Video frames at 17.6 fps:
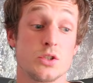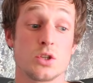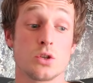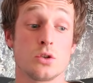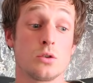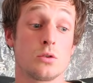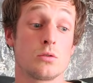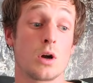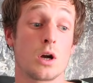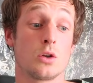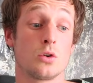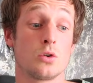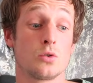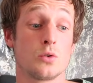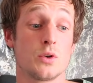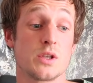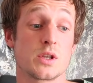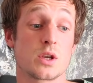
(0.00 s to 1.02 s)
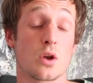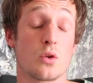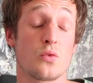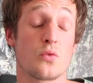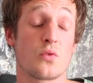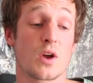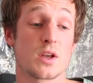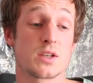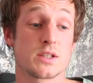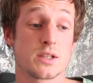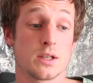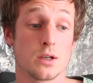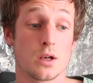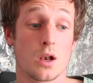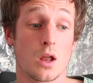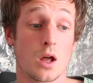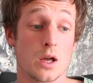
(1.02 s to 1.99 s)
Do I always go fast
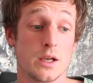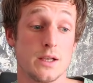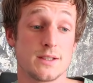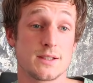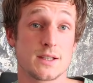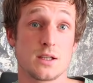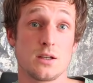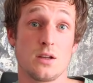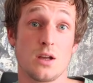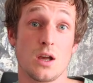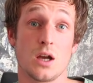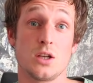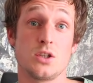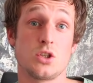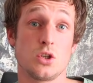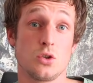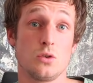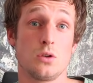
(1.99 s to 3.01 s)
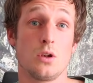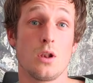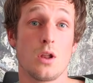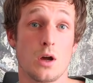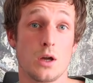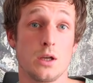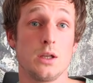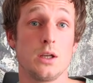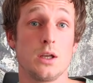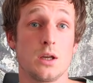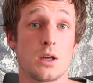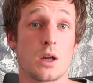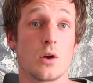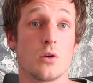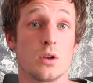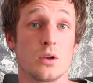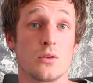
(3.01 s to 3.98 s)
and light? I do like
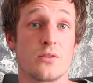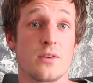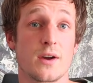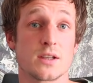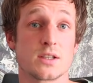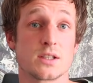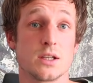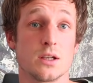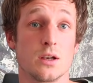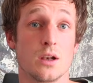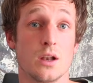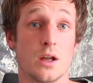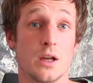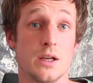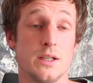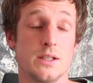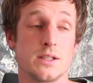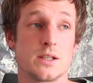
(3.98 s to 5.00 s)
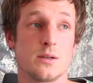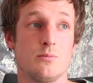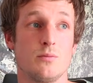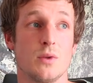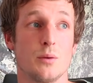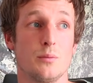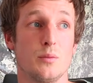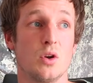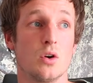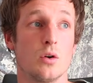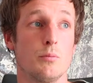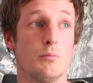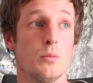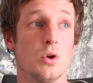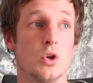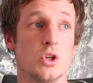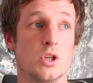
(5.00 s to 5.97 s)
going fast and light. I'm not
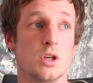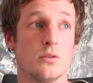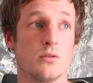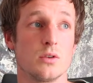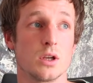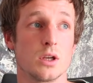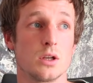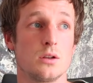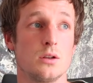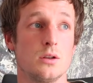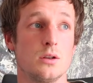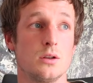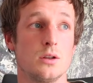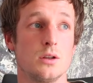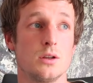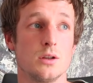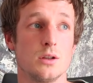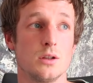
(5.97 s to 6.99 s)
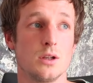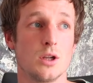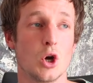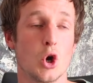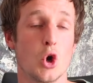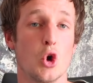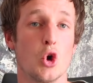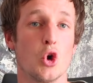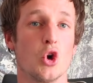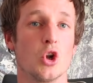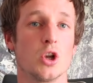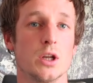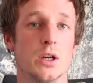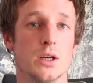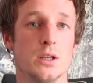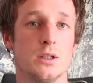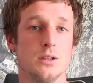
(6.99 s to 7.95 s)
much of a
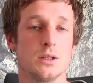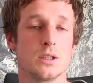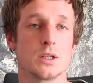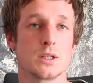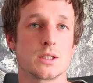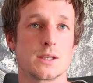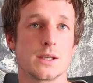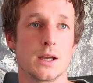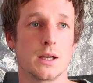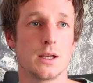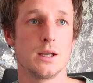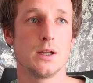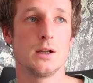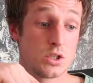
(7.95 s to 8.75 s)
hauler, you could say.